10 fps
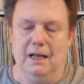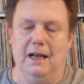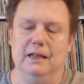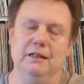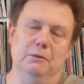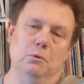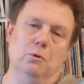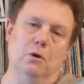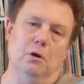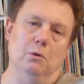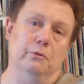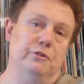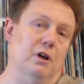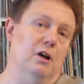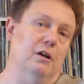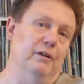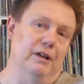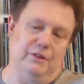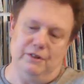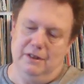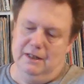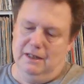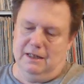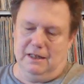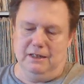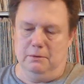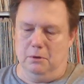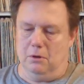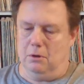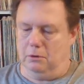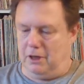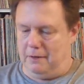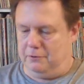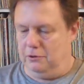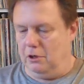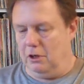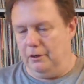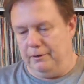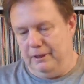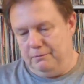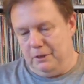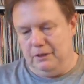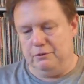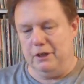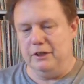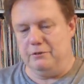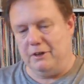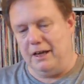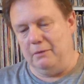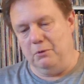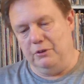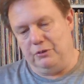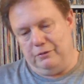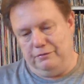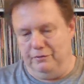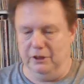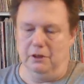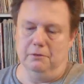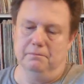Andy Warhol's diaries. Andy Warhol kept a diary, and when Duran Duran were sort of, you know,